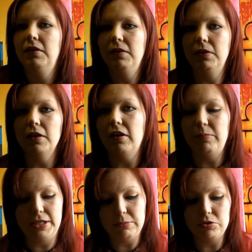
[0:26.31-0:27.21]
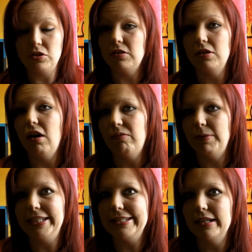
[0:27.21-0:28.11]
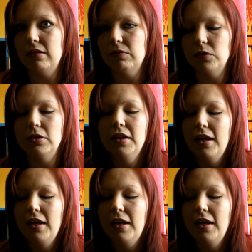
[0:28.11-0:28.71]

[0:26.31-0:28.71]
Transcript: that I've been able to, that I've been in town for.